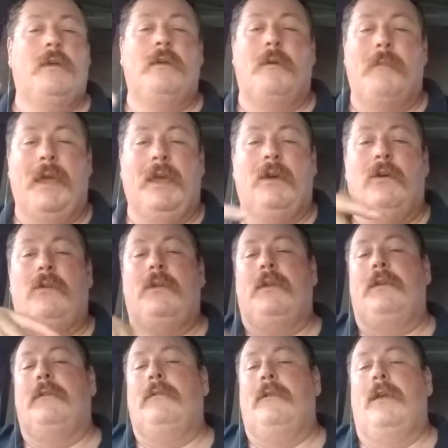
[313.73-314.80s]
A bag of
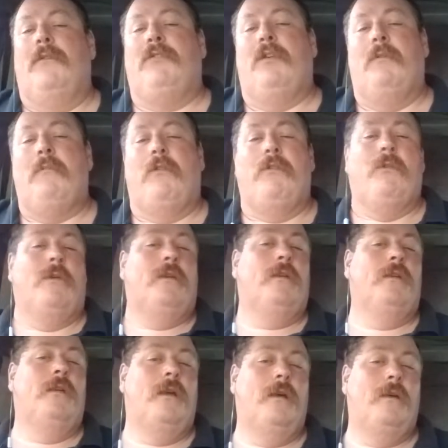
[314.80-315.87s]
holding of some sort.
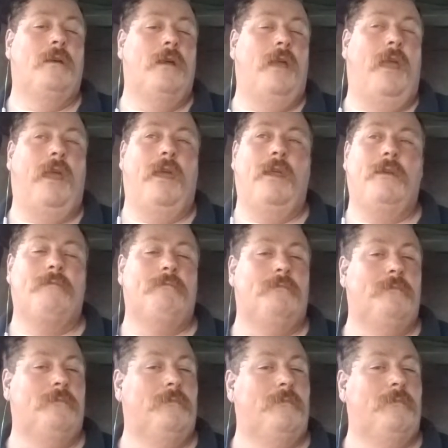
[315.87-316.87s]
And